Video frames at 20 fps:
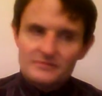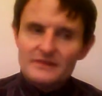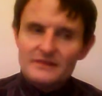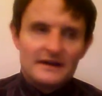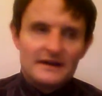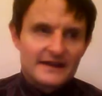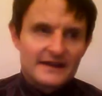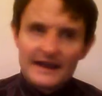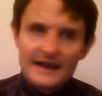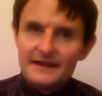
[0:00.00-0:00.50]

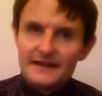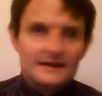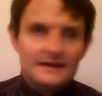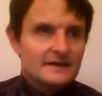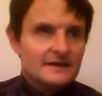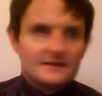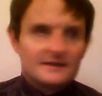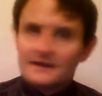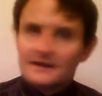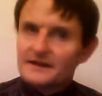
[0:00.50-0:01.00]
Okay,
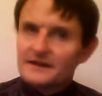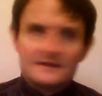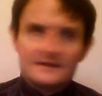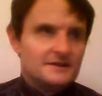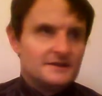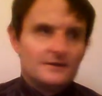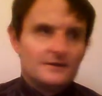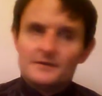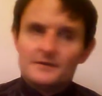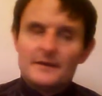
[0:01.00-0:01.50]
so I'm going to
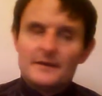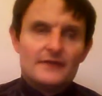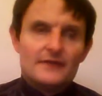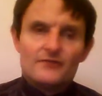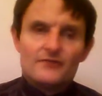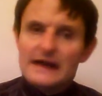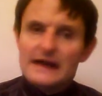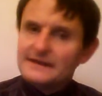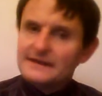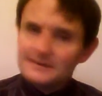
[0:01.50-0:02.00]
do them in
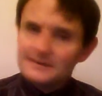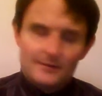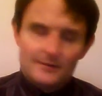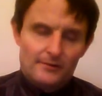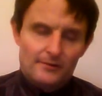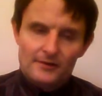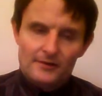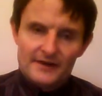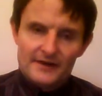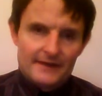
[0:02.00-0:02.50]
random
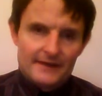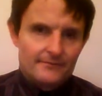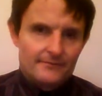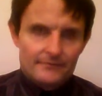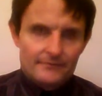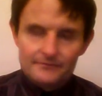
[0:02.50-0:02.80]
order.